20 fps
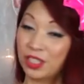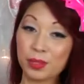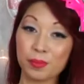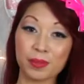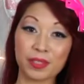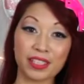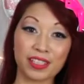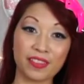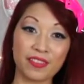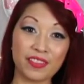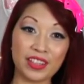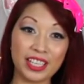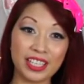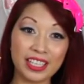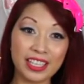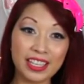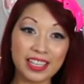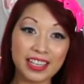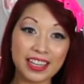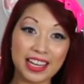super
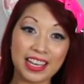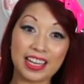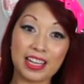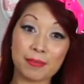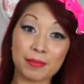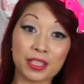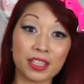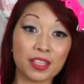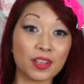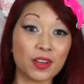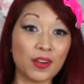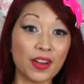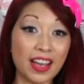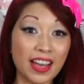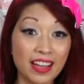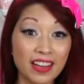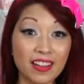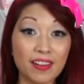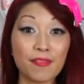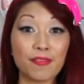convenient, and I'm gonna go
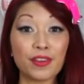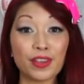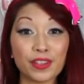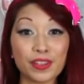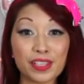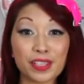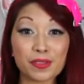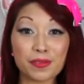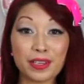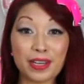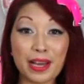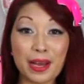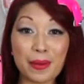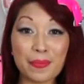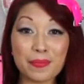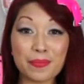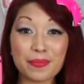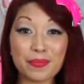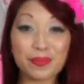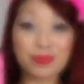ahead and fill this one up.